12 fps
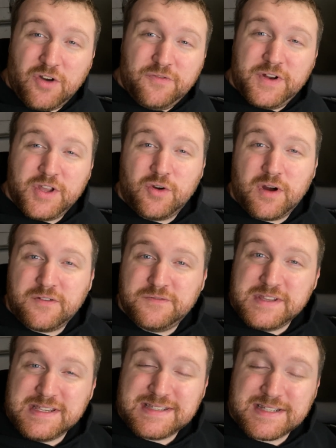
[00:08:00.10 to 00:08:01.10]
video of
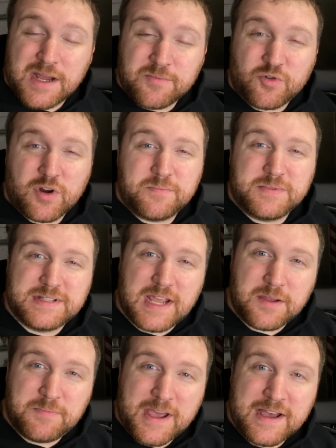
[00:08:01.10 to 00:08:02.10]
these Stompgrip
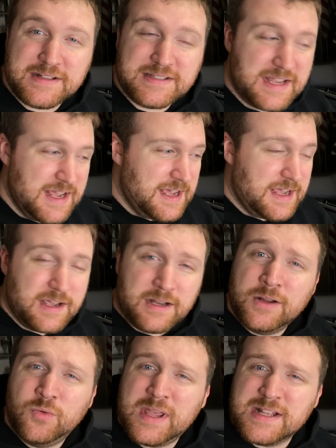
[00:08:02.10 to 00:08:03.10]
tank pads.
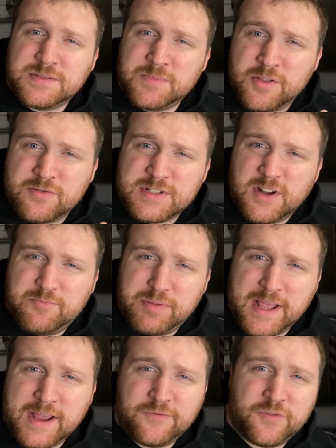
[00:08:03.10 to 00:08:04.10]
And we got some other stuff
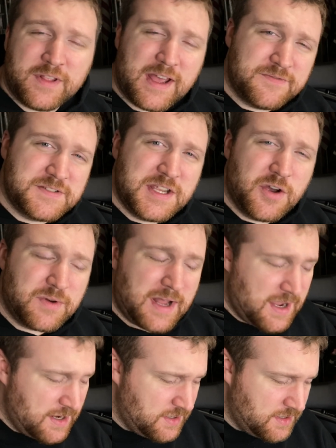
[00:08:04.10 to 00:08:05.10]
planned for the
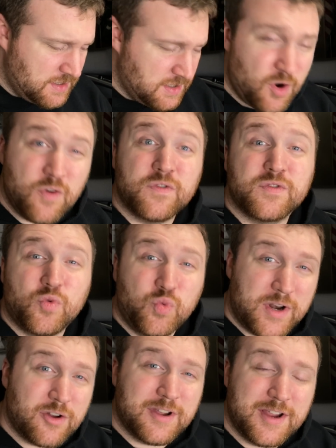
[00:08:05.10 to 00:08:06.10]
MT09 over the
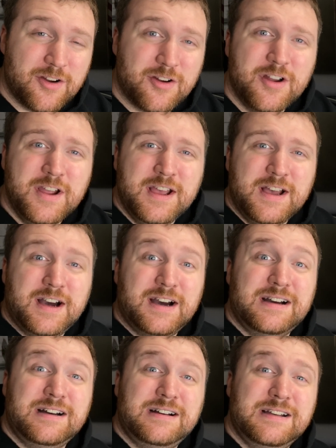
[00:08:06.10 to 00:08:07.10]
winter here
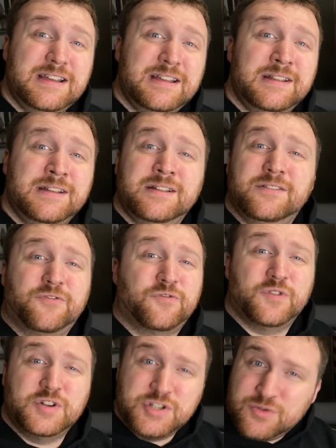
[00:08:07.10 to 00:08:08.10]
in
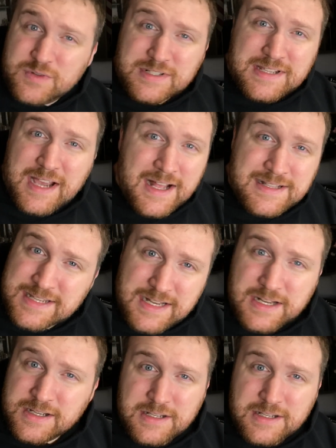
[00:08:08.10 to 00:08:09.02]
frigid Wisconsin.